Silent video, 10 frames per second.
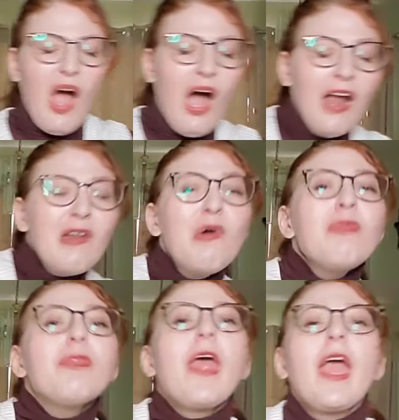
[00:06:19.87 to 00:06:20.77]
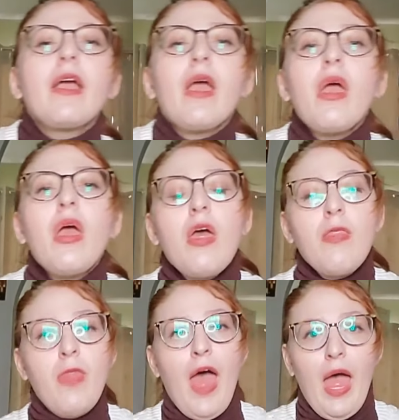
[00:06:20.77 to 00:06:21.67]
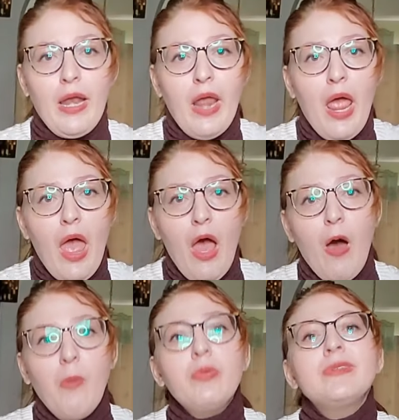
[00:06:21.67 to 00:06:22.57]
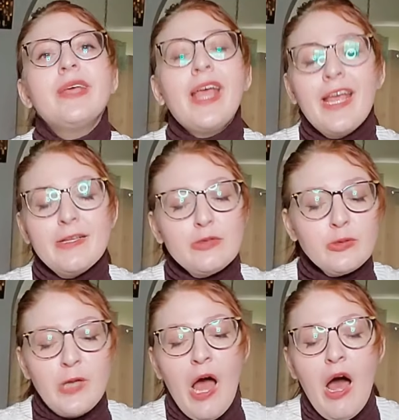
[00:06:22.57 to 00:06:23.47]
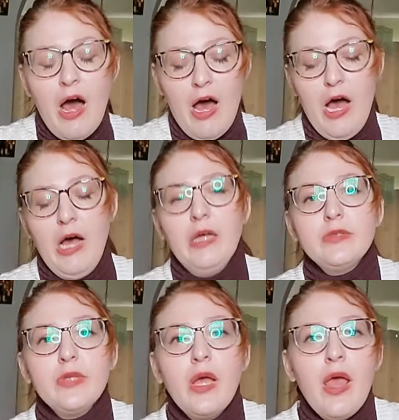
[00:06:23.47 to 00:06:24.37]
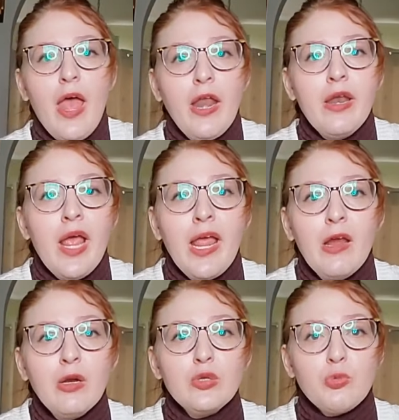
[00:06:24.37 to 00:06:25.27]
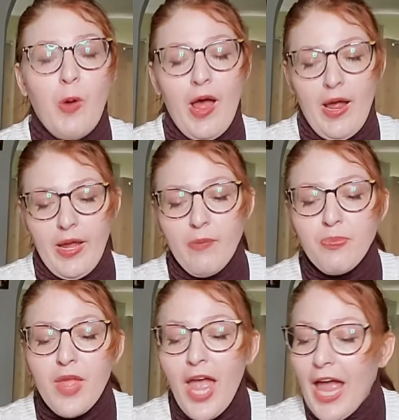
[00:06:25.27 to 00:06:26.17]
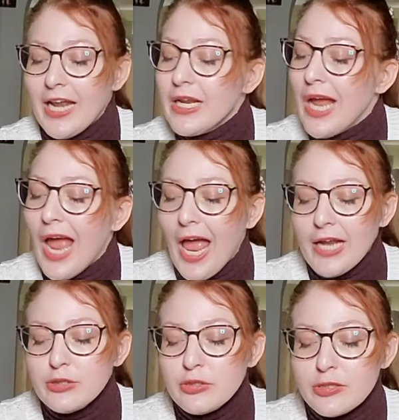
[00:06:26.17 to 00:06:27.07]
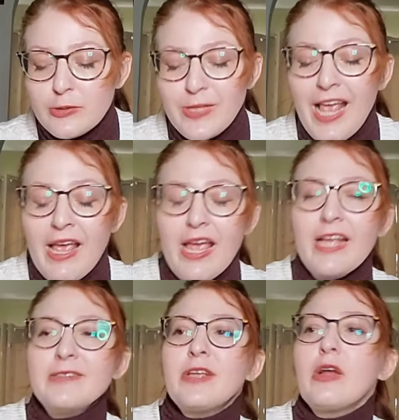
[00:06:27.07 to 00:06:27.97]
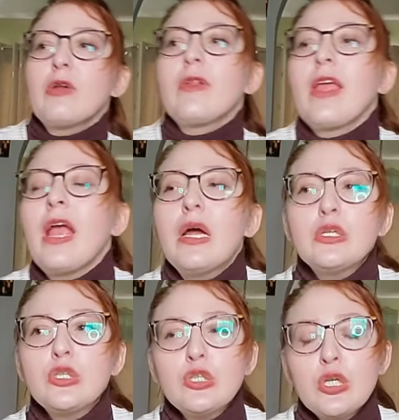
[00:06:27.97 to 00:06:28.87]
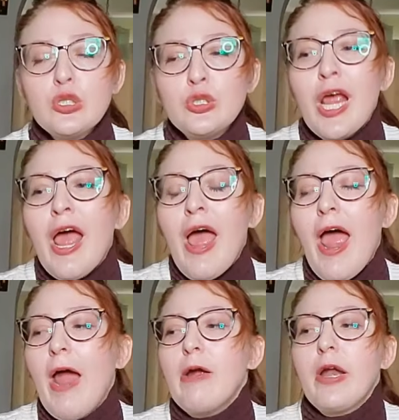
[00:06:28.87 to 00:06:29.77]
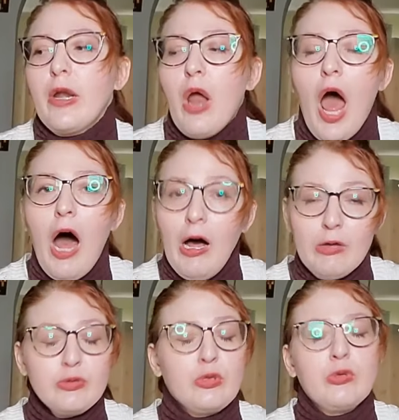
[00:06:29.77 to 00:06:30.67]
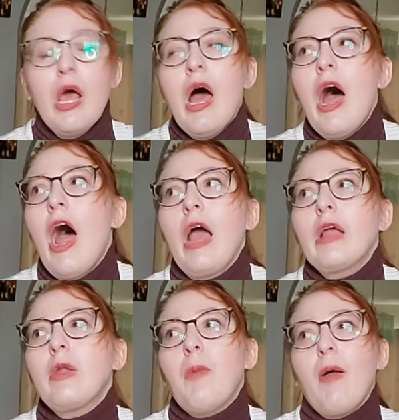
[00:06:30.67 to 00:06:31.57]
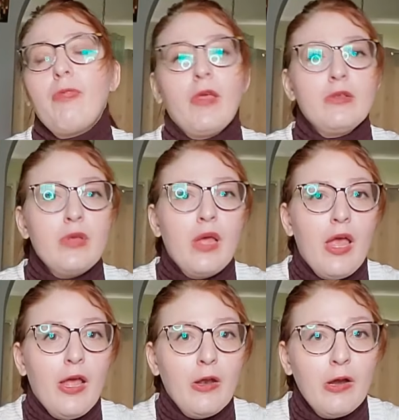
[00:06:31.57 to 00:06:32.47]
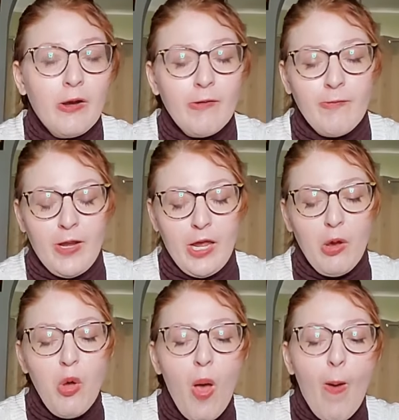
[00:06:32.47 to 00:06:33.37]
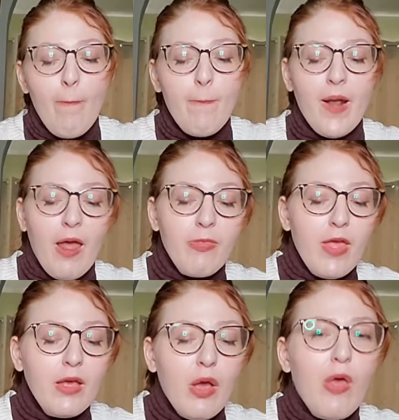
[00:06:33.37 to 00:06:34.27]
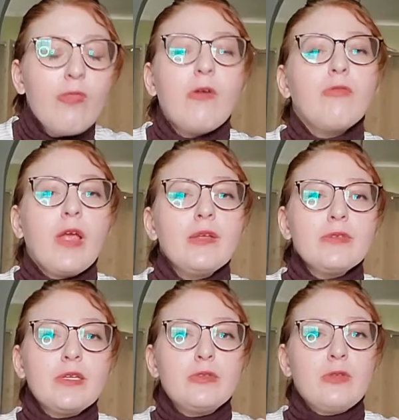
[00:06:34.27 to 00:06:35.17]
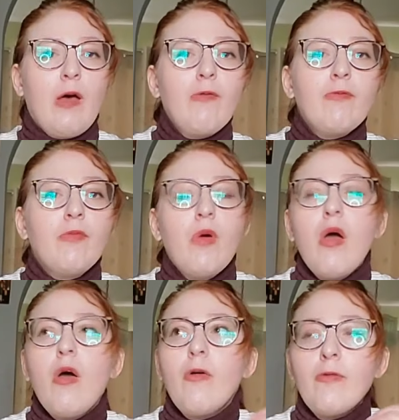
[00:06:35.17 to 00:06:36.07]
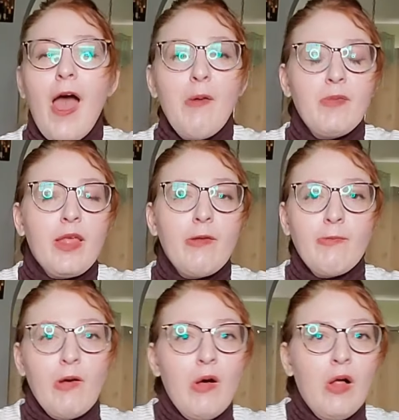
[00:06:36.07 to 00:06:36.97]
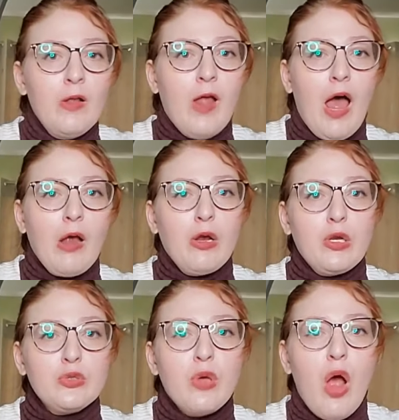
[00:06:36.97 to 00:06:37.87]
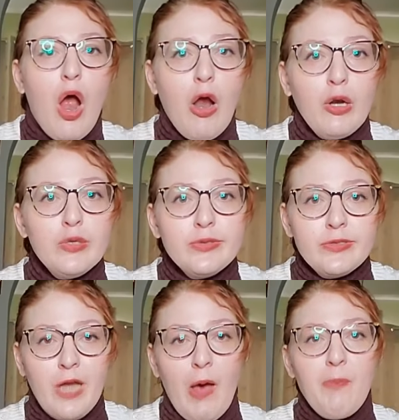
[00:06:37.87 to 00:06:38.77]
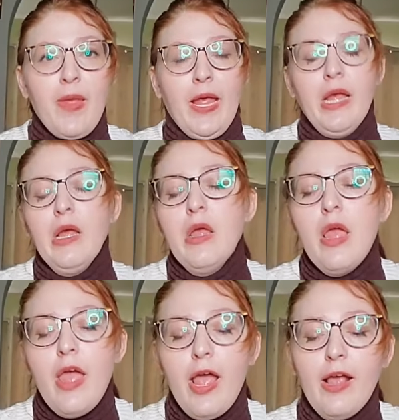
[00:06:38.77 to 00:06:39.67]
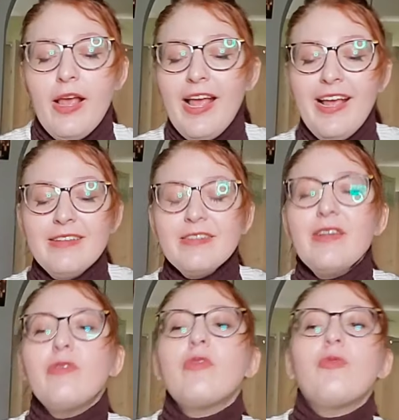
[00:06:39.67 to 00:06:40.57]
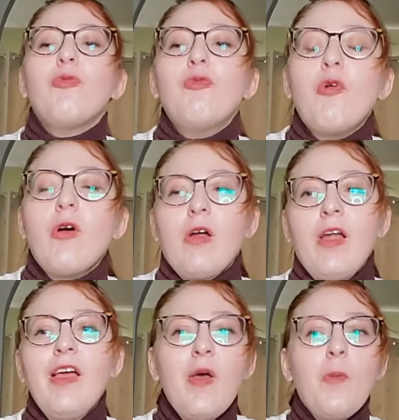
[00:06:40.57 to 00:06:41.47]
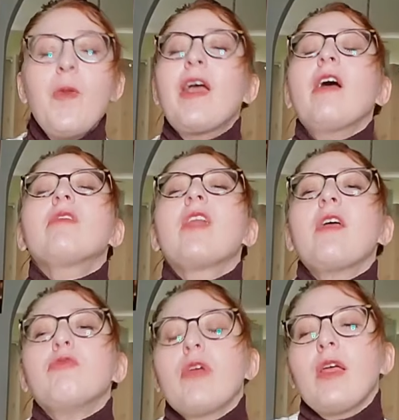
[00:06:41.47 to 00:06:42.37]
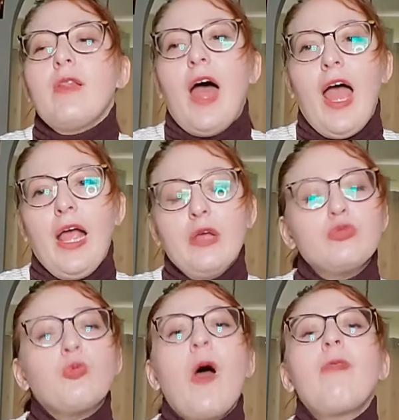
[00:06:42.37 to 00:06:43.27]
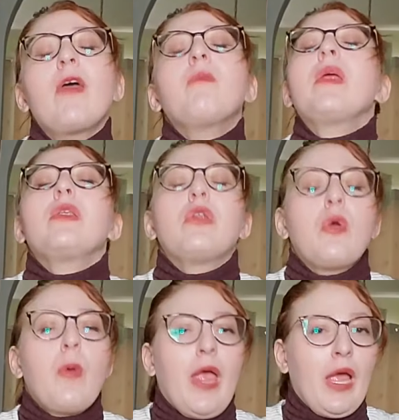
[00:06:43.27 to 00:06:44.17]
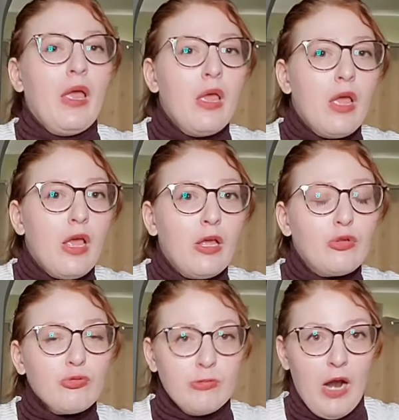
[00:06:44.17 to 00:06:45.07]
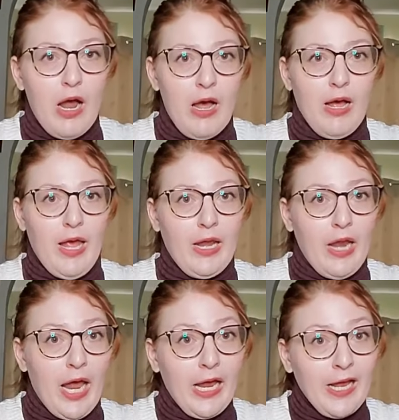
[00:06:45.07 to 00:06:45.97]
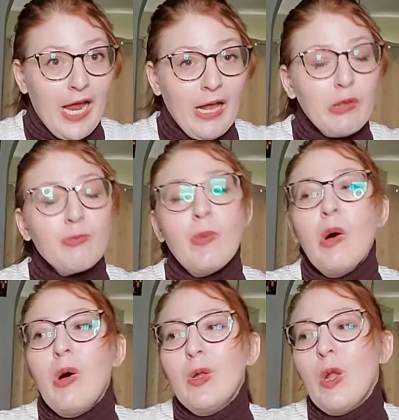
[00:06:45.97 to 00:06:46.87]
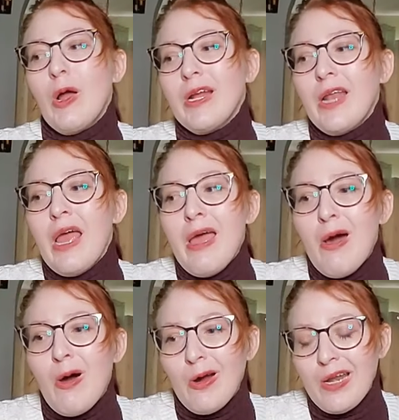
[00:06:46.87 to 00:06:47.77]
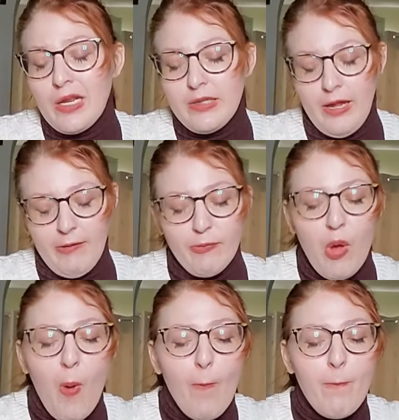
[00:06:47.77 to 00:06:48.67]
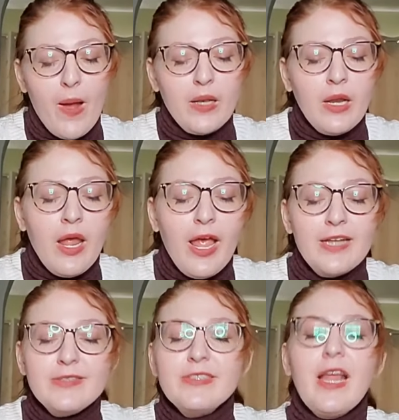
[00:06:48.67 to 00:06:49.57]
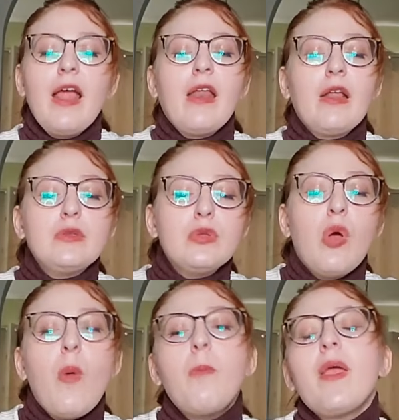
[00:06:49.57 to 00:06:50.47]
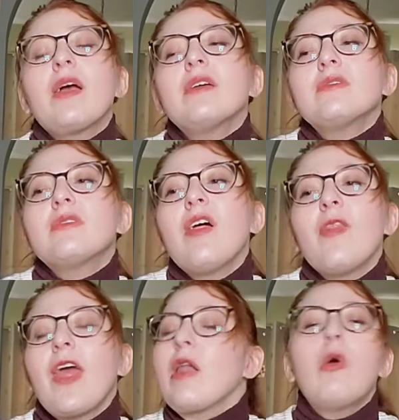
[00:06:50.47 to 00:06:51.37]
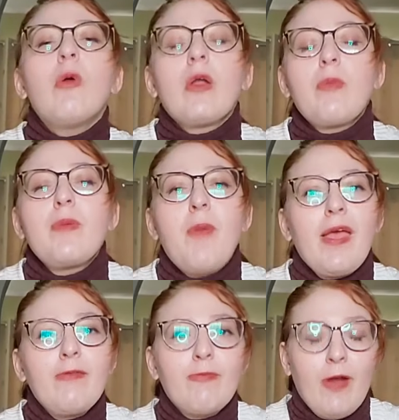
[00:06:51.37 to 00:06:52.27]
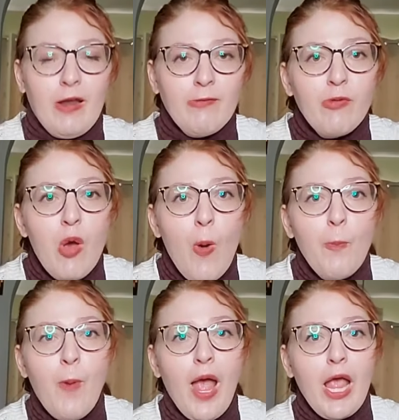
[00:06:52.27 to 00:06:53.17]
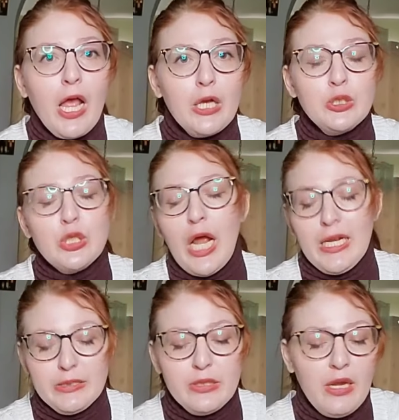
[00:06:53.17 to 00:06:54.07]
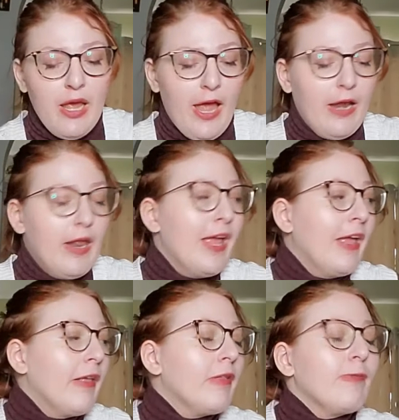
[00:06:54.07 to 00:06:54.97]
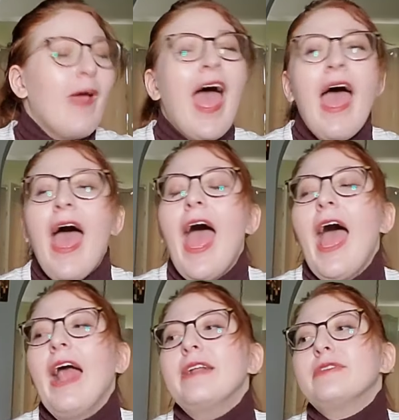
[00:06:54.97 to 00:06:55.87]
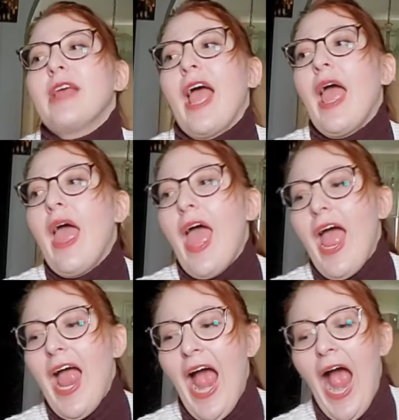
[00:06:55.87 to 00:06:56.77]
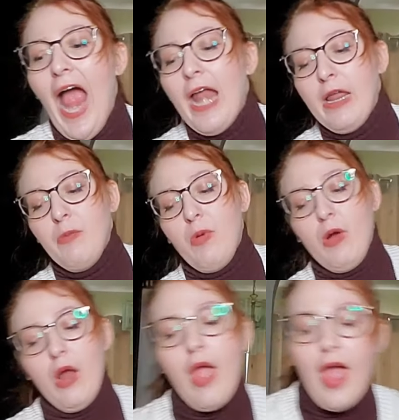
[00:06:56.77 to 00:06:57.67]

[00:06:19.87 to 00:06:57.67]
I don't think that helps his cause. And here's why. And, and sincerely, Sharon also talked about this in her video. But I think the reason some family vloggers are stopping it isn't for because they realize what they've been doing is wrong and exploitative, but instead it's because they don't want to be made fun of by Josh and his fans anymore.